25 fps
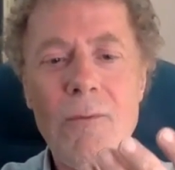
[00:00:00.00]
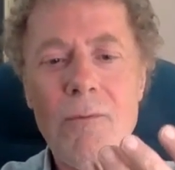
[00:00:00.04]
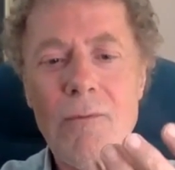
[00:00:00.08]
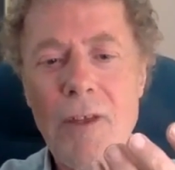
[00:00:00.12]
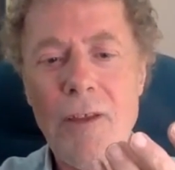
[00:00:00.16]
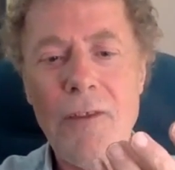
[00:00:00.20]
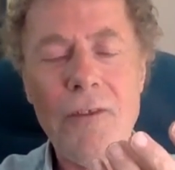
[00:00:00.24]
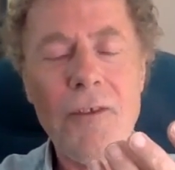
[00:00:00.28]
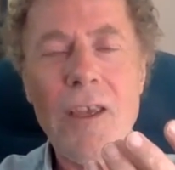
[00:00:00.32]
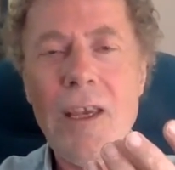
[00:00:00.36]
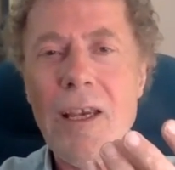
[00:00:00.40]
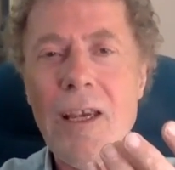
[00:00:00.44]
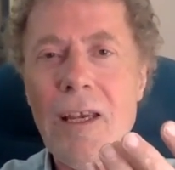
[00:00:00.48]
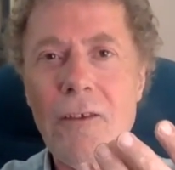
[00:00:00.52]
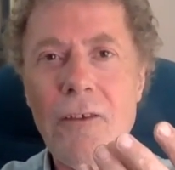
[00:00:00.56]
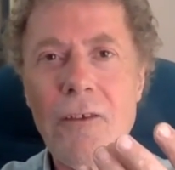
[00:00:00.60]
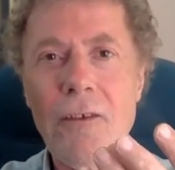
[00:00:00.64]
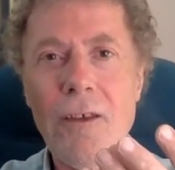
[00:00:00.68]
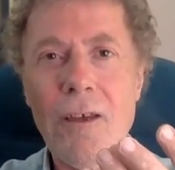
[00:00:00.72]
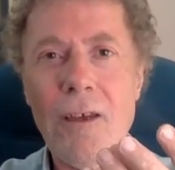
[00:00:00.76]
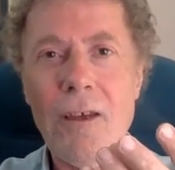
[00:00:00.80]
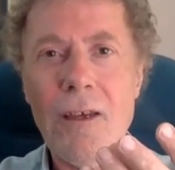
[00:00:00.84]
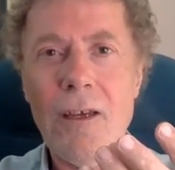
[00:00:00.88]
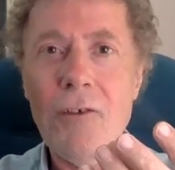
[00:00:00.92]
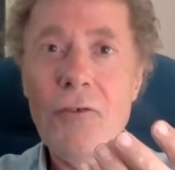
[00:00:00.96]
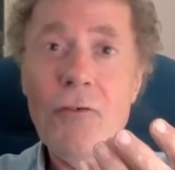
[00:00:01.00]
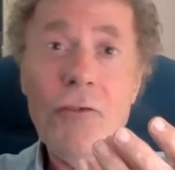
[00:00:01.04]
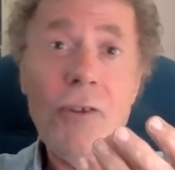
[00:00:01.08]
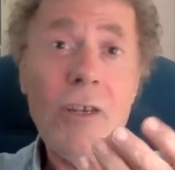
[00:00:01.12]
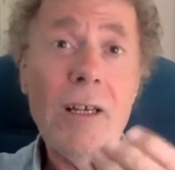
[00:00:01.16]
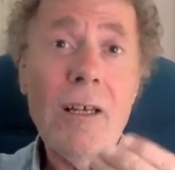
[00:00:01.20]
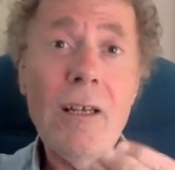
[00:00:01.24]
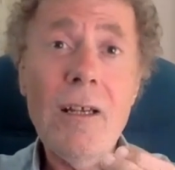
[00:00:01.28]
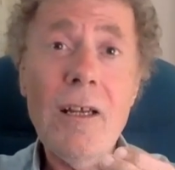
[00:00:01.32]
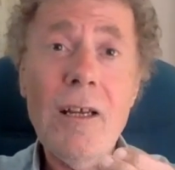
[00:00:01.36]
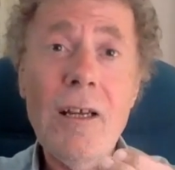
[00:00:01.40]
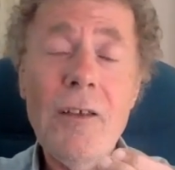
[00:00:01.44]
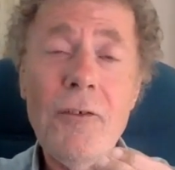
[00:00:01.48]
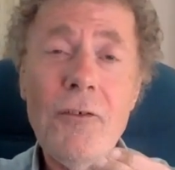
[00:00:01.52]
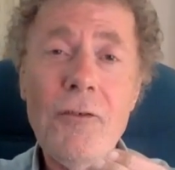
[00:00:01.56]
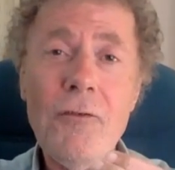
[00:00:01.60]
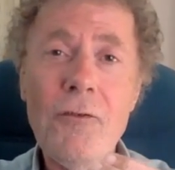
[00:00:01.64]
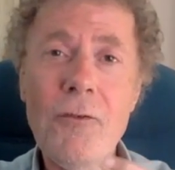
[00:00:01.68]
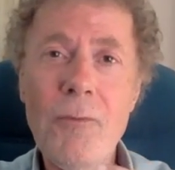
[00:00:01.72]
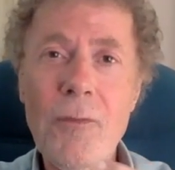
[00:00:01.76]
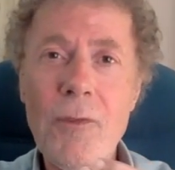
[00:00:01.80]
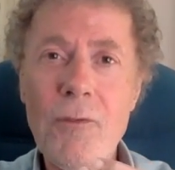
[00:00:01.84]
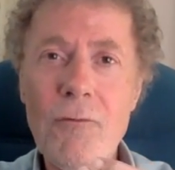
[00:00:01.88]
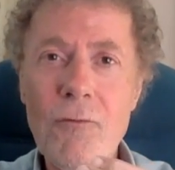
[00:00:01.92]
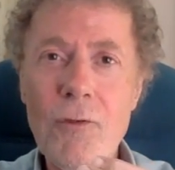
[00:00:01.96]
Let's say it's adrenalized
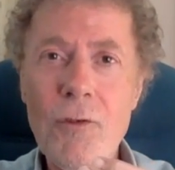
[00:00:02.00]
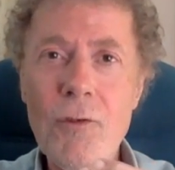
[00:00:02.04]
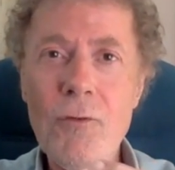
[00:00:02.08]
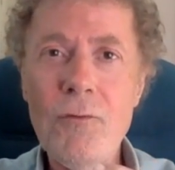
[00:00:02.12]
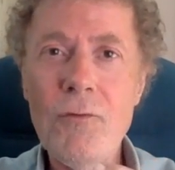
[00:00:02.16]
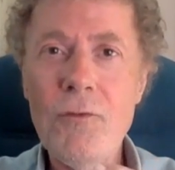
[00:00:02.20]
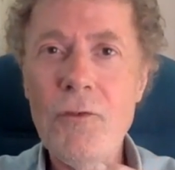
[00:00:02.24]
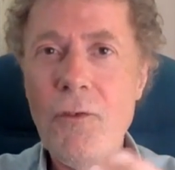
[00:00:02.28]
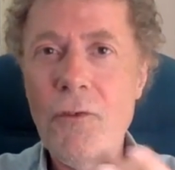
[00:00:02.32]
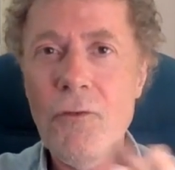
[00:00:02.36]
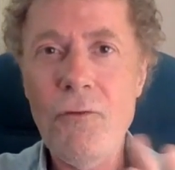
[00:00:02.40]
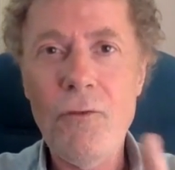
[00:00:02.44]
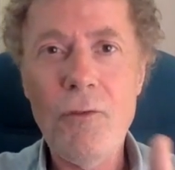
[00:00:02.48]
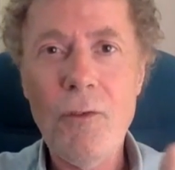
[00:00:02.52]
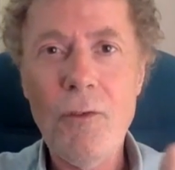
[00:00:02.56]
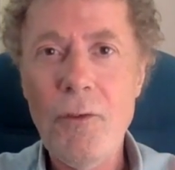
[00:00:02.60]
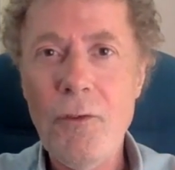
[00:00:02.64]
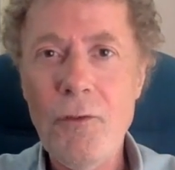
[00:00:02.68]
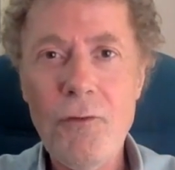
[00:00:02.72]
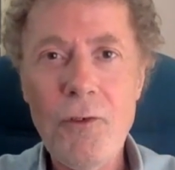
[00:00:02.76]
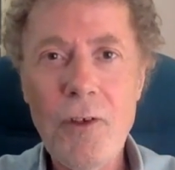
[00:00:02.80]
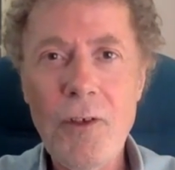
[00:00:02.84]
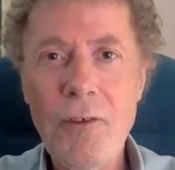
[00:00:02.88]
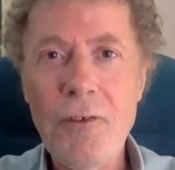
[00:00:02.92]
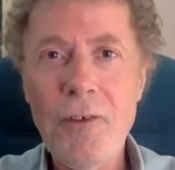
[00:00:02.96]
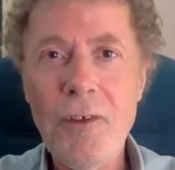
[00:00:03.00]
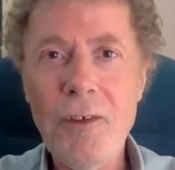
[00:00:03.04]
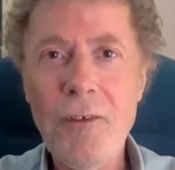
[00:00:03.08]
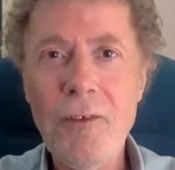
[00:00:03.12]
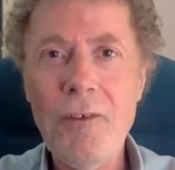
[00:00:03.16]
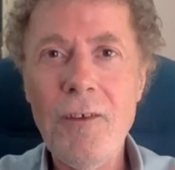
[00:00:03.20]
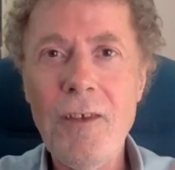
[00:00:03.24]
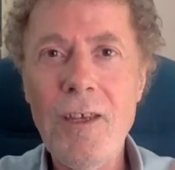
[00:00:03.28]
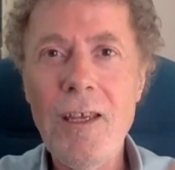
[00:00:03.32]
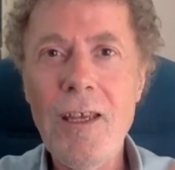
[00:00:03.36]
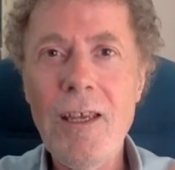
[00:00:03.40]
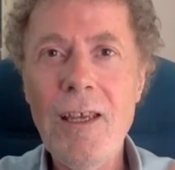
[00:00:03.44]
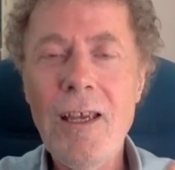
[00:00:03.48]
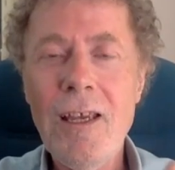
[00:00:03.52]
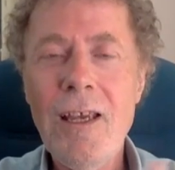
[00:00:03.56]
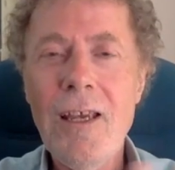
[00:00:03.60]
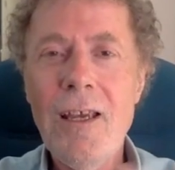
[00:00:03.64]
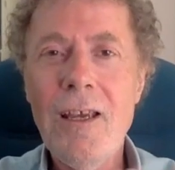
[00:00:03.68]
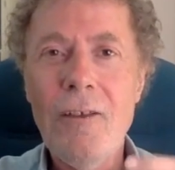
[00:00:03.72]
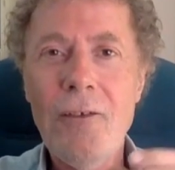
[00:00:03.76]
from the root through the 360.